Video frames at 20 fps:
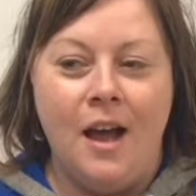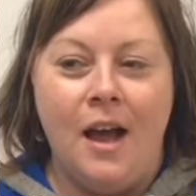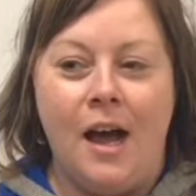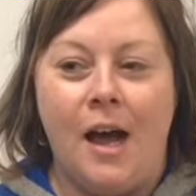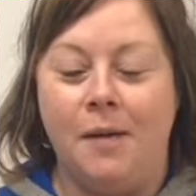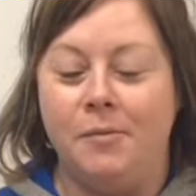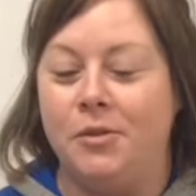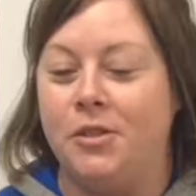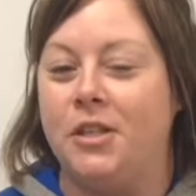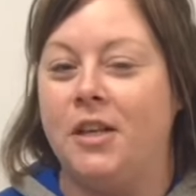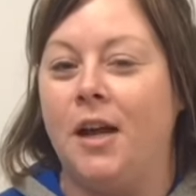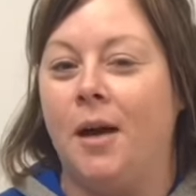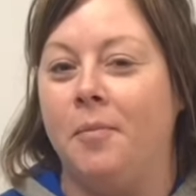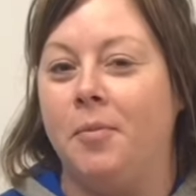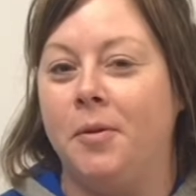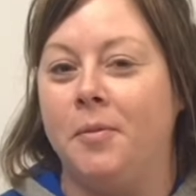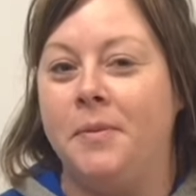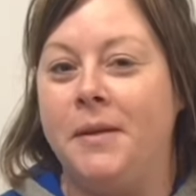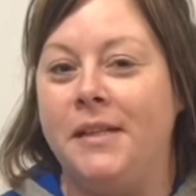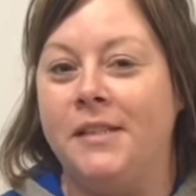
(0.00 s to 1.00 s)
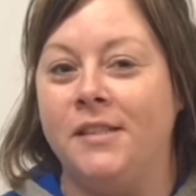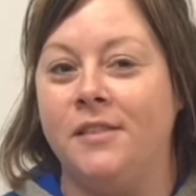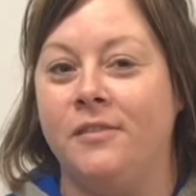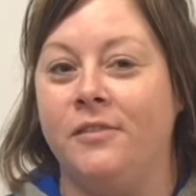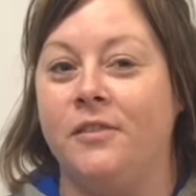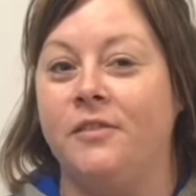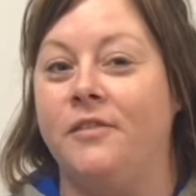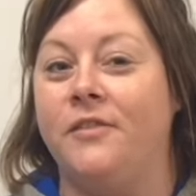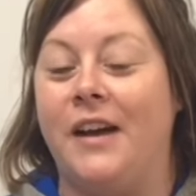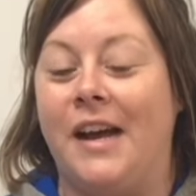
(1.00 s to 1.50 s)
I'm um, just a couple pieces of
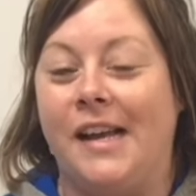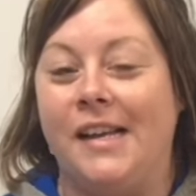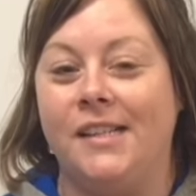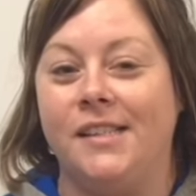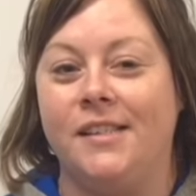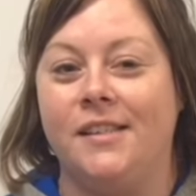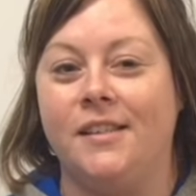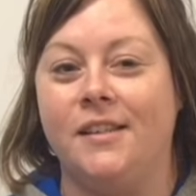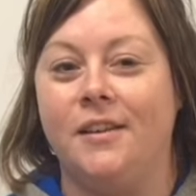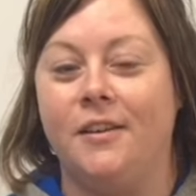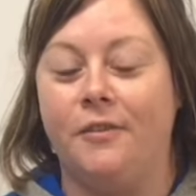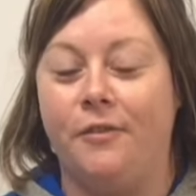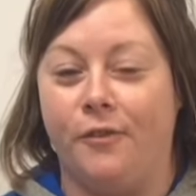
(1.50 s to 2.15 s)
advice.